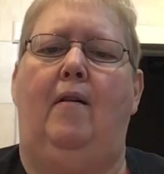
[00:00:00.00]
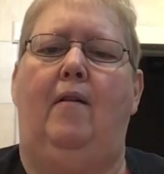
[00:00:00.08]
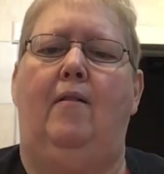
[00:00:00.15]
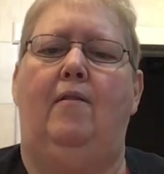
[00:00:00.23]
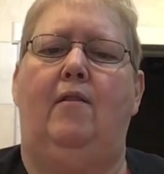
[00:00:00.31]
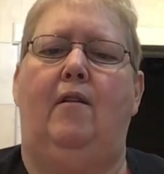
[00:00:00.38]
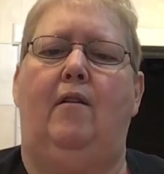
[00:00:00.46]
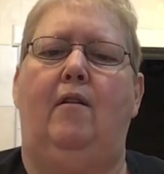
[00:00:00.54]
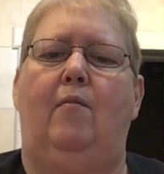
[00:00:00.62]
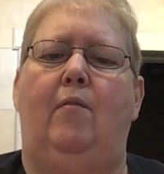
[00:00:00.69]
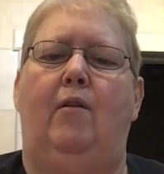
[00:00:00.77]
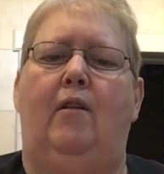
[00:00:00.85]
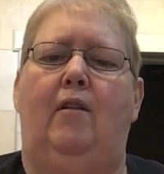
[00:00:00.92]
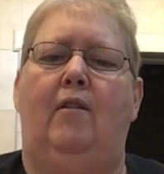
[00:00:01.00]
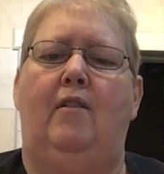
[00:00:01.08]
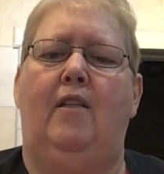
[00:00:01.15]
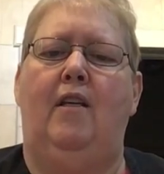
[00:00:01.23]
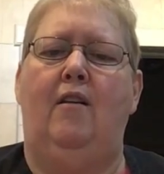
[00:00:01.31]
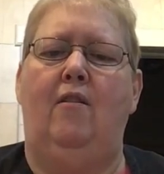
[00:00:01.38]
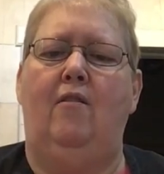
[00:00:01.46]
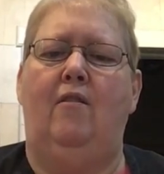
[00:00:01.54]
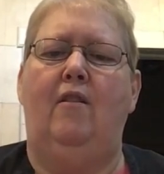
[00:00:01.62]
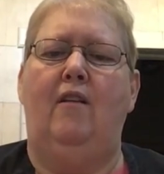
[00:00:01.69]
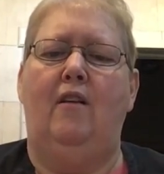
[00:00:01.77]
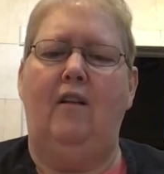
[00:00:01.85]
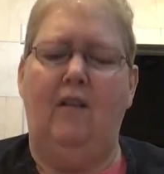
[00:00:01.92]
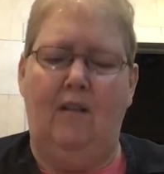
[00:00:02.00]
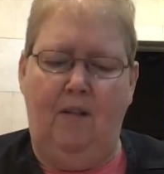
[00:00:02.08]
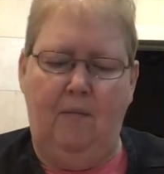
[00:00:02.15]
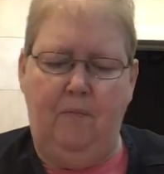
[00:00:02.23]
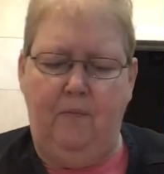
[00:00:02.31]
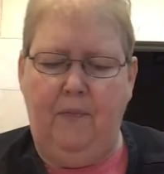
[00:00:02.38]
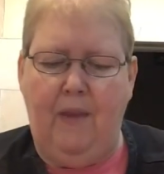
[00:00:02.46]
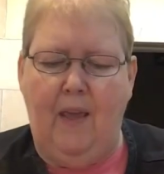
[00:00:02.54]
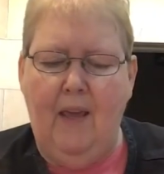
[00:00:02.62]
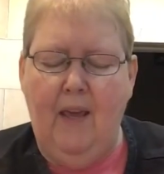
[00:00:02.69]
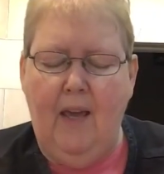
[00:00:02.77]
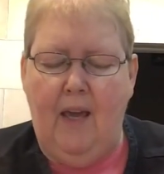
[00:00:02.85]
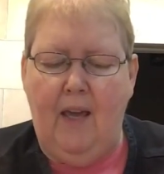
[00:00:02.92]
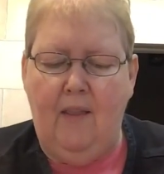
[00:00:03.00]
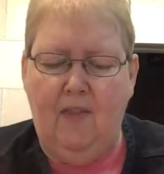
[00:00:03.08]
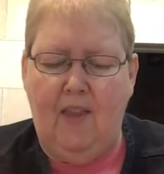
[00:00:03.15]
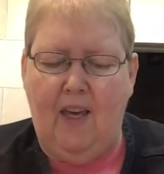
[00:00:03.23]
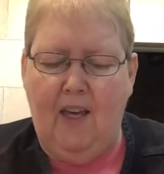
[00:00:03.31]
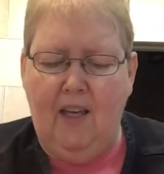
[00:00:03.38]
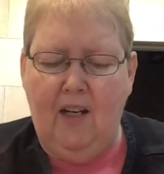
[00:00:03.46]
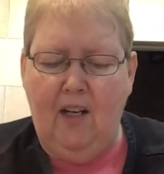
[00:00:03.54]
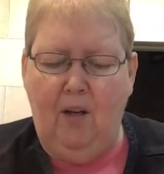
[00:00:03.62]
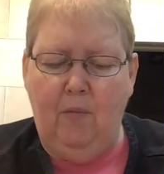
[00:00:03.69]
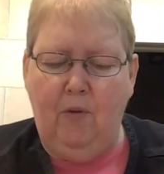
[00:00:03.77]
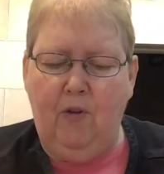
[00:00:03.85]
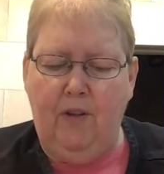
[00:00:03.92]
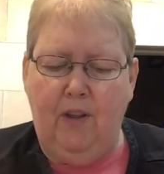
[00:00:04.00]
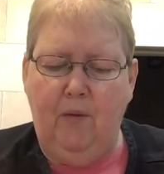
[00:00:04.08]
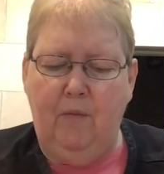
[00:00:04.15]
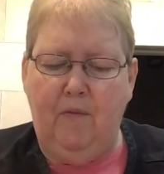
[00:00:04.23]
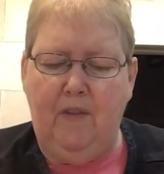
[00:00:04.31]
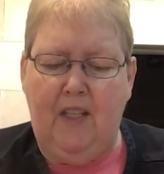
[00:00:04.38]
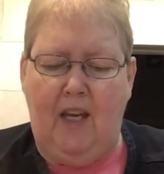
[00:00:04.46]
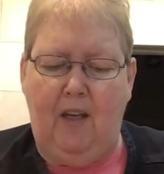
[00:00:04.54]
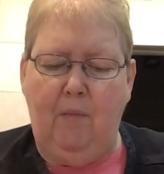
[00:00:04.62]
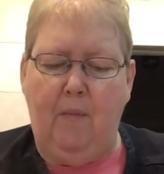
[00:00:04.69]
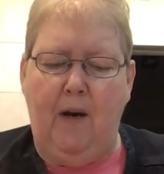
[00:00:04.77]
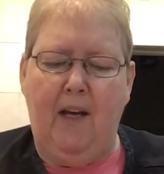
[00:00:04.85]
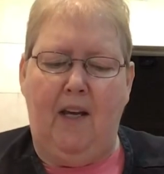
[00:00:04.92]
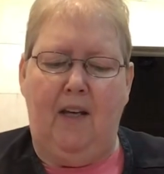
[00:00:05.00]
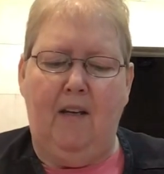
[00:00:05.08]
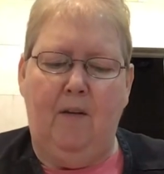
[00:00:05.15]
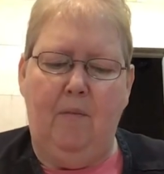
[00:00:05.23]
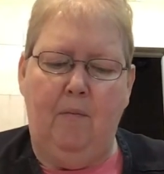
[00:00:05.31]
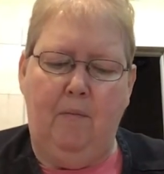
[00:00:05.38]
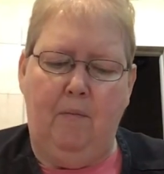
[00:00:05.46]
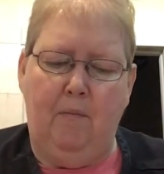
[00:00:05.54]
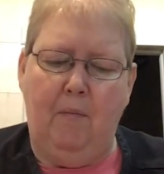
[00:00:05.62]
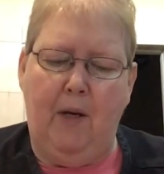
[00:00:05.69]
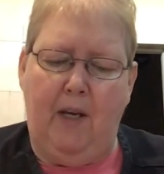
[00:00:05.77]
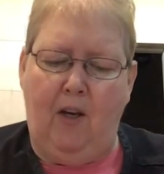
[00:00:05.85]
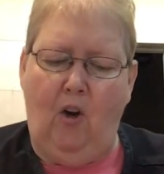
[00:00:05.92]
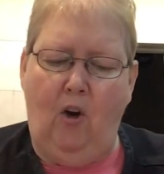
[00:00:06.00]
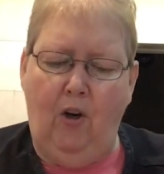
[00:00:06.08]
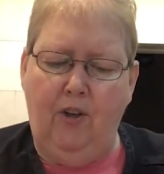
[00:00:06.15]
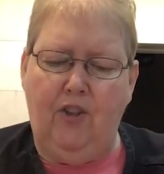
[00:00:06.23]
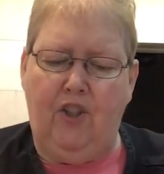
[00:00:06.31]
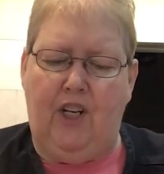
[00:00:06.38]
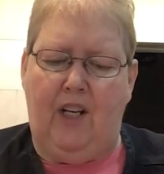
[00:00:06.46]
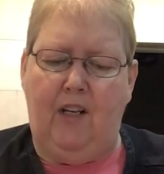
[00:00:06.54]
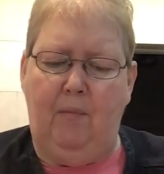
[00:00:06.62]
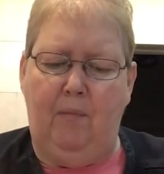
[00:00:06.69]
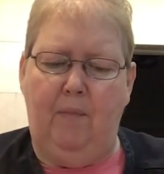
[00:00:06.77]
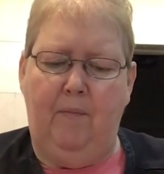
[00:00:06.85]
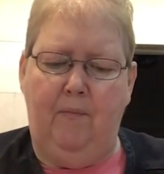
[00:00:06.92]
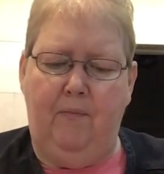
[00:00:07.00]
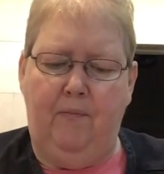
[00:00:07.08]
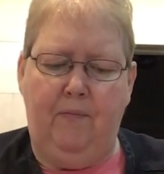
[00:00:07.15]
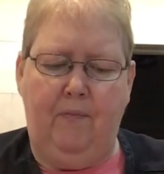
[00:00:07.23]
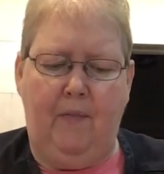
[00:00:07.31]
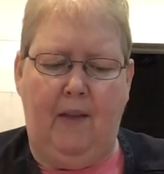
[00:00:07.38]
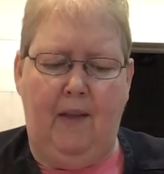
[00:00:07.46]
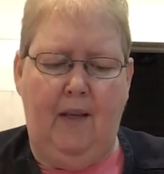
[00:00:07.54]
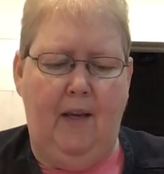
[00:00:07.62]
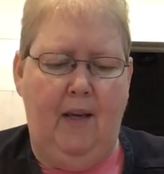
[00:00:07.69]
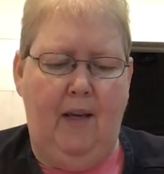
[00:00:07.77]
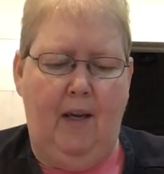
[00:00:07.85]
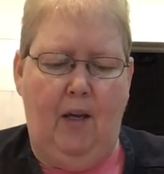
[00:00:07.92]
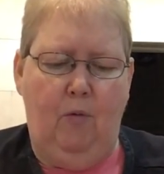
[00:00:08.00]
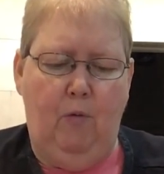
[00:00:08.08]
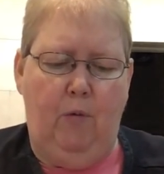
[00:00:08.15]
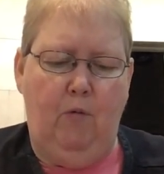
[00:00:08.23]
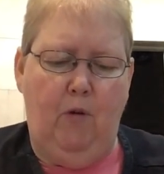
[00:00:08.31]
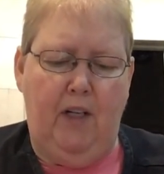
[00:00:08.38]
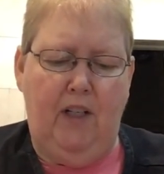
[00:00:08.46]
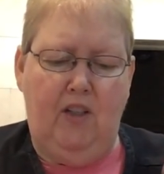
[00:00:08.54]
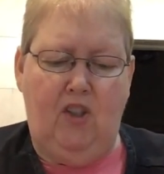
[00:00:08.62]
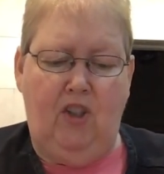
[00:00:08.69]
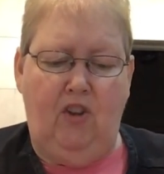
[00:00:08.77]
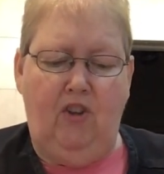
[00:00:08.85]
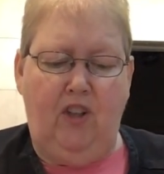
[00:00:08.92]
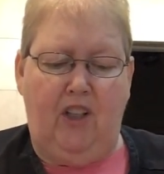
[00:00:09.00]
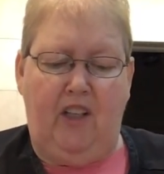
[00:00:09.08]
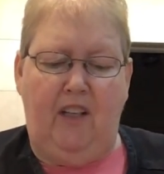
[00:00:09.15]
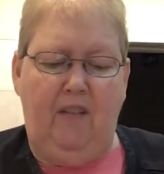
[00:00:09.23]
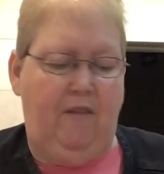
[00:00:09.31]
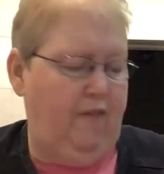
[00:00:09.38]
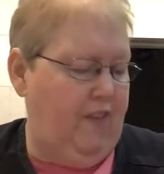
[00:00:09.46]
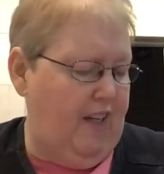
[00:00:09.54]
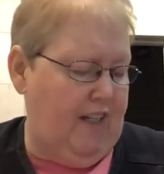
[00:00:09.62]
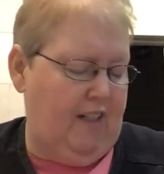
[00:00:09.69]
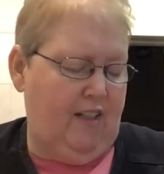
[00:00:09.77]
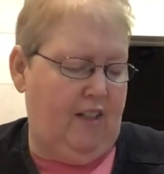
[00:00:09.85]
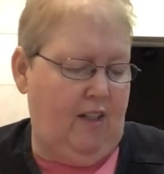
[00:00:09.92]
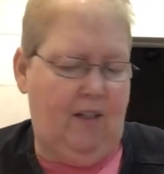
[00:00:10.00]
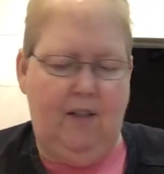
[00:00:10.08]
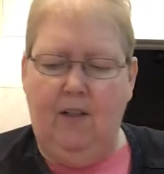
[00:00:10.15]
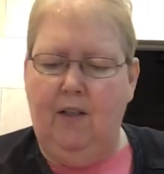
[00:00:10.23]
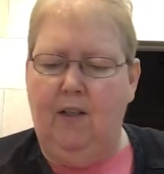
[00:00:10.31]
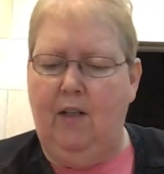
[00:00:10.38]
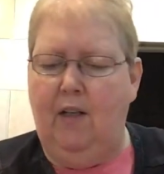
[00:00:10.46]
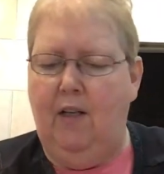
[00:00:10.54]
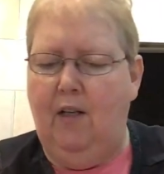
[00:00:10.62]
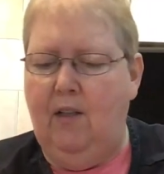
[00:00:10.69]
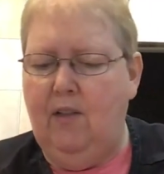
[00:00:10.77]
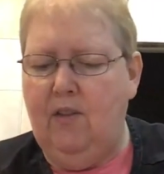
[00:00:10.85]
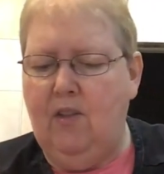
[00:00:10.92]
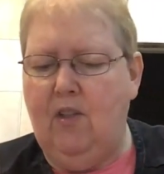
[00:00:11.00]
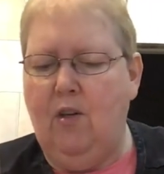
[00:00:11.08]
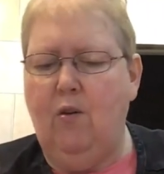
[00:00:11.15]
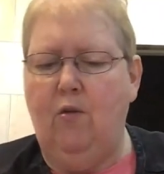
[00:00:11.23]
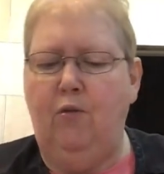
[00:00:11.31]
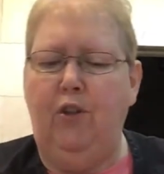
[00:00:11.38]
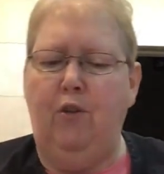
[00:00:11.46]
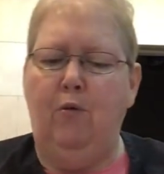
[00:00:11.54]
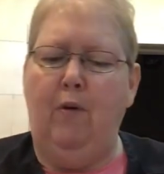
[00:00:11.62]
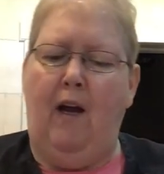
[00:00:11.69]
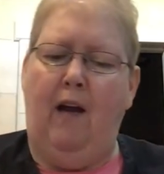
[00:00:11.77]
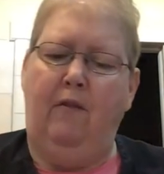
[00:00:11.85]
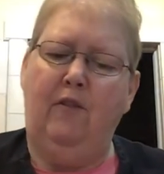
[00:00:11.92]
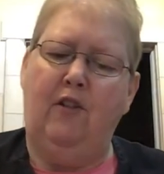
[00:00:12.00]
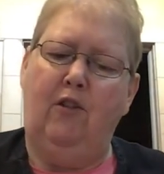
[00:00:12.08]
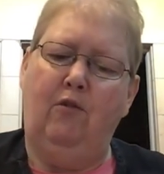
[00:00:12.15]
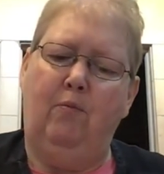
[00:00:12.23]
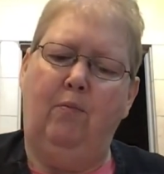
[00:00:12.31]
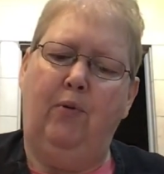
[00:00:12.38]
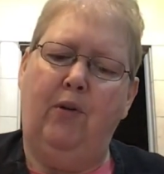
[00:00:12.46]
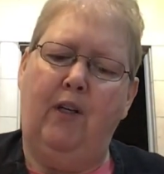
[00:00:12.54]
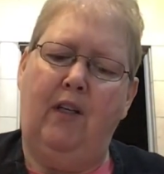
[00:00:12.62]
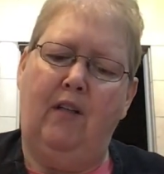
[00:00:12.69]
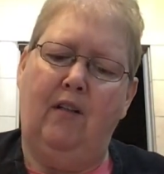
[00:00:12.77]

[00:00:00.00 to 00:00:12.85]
So I got my antenna on there. And then I'm going to take my heart shape, and we want it to look like feet. So you have to put